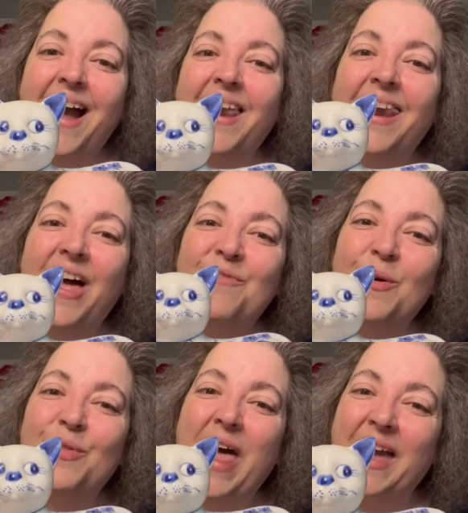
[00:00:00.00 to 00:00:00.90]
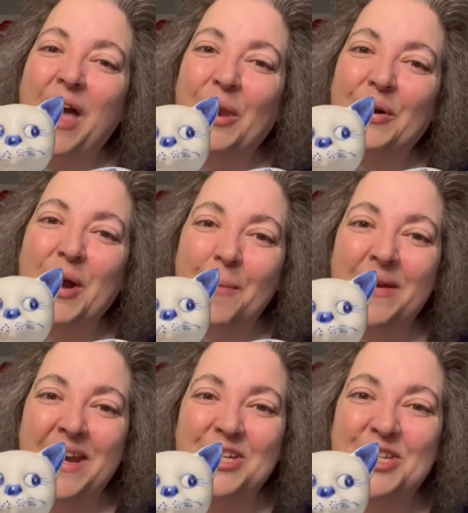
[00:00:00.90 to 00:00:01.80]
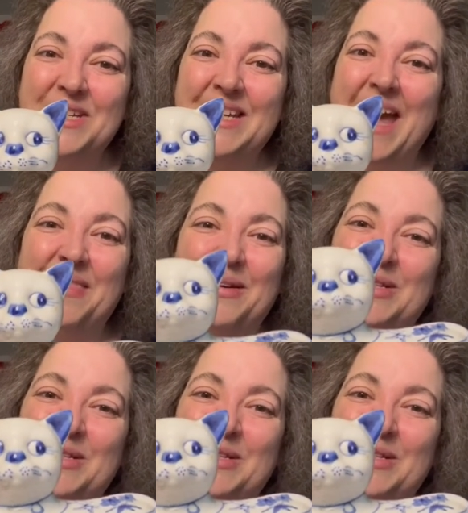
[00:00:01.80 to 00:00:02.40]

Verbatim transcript: I love the, that color combination together.